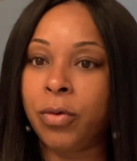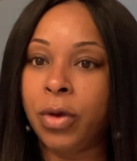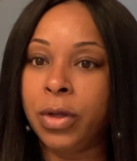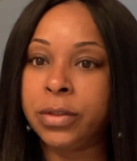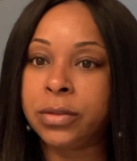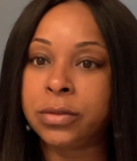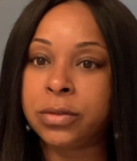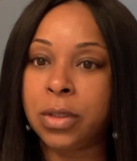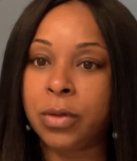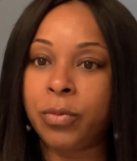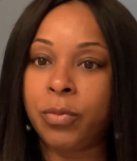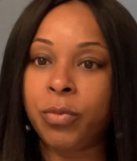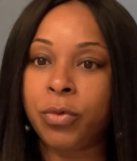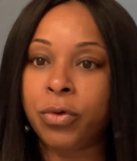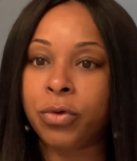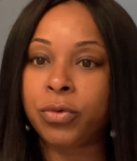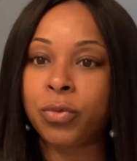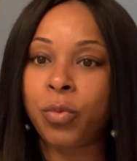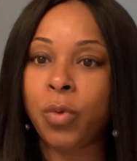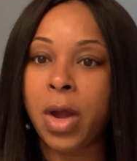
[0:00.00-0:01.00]
it's a
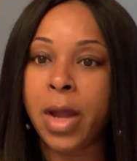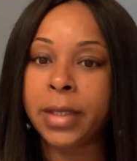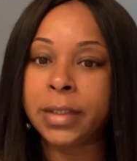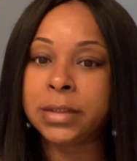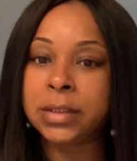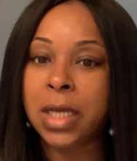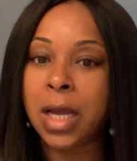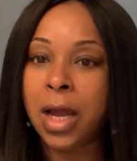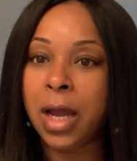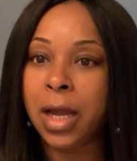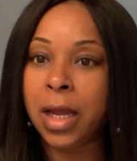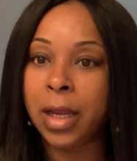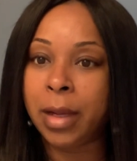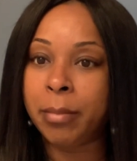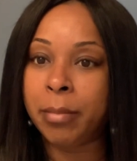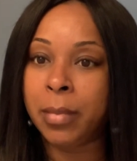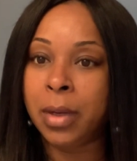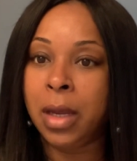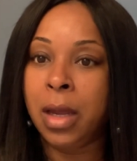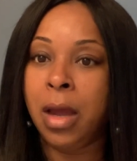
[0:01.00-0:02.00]
worldwide time